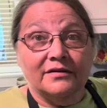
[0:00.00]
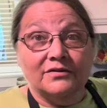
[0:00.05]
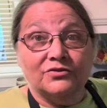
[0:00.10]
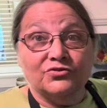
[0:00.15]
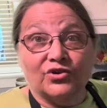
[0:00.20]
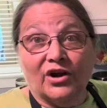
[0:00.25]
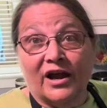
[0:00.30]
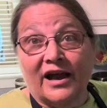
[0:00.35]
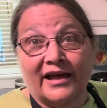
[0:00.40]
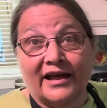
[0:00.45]

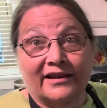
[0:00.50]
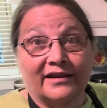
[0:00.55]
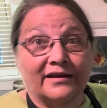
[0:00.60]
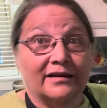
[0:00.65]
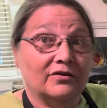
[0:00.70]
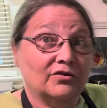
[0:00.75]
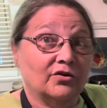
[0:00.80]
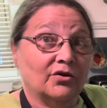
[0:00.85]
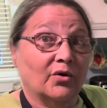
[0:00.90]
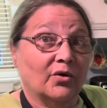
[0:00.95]
tried it
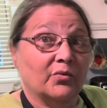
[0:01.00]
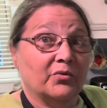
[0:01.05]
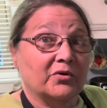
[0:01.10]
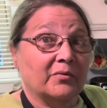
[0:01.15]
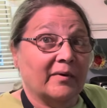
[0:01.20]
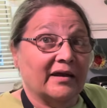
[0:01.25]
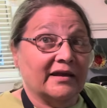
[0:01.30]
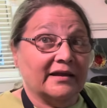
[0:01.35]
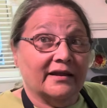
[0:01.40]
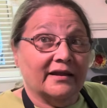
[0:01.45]
and you don't want
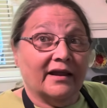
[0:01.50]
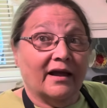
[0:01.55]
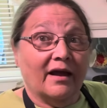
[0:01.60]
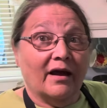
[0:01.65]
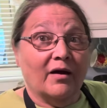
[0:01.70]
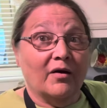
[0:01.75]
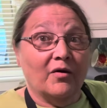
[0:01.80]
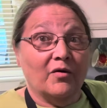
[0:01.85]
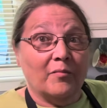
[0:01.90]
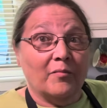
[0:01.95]
to make it at
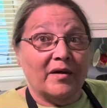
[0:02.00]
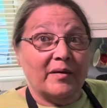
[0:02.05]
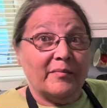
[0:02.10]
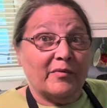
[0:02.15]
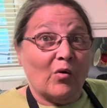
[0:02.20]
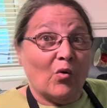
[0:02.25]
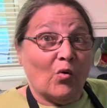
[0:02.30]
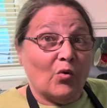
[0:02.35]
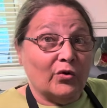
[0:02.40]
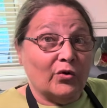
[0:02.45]
home, maybe
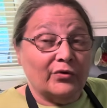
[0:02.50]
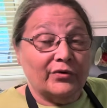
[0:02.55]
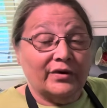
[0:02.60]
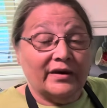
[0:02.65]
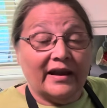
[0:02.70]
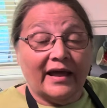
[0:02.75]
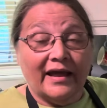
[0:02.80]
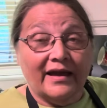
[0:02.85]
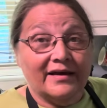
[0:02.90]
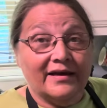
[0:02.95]
order
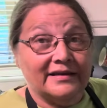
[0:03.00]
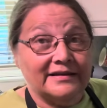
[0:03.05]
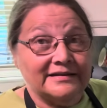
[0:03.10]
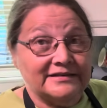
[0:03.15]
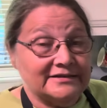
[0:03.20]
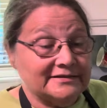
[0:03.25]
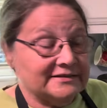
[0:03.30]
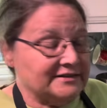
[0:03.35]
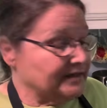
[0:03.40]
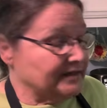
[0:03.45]
it out and
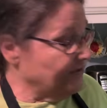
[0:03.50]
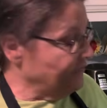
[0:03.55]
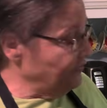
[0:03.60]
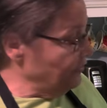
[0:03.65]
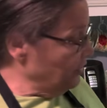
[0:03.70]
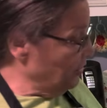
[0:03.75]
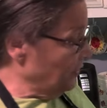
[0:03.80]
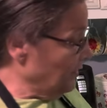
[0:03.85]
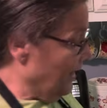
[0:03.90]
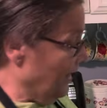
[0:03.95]
just see if
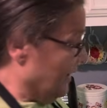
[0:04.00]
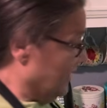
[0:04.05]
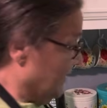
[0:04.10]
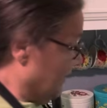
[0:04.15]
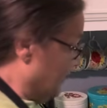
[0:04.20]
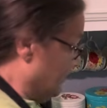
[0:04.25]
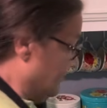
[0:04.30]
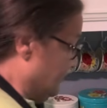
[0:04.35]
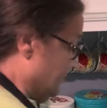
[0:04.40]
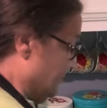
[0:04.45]
you do like
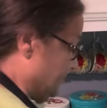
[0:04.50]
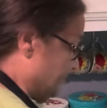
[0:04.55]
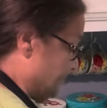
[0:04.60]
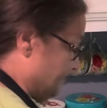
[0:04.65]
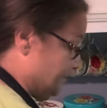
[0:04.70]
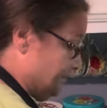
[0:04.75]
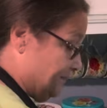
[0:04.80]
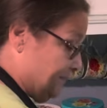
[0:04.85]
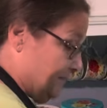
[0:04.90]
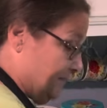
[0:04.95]
it.
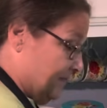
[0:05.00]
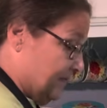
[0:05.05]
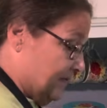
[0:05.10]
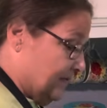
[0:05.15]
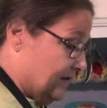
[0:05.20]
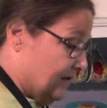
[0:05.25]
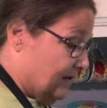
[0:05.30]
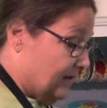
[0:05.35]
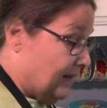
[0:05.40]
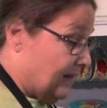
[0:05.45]

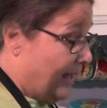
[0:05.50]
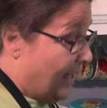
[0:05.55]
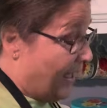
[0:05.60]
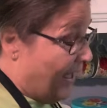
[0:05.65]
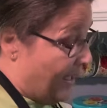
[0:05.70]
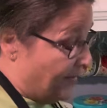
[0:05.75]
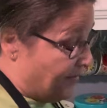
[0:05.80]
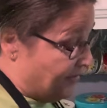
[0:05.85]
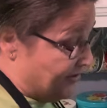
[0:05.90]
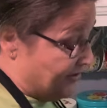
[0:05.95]
I
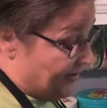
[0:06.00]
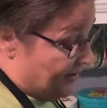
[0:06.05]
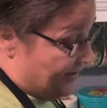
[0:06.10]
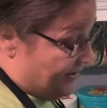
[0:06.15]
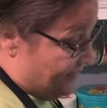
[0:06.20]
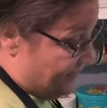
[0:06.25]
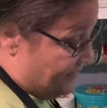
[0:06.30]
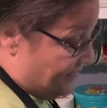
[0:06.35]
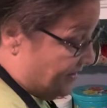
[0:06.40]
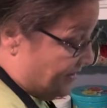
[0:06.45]
happen to
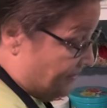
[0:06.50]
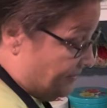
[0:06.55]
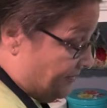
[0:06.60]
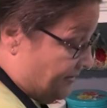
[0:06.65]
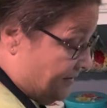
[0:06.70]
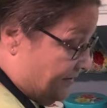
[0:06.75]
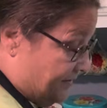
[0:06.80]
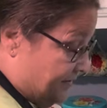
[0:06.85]
love them.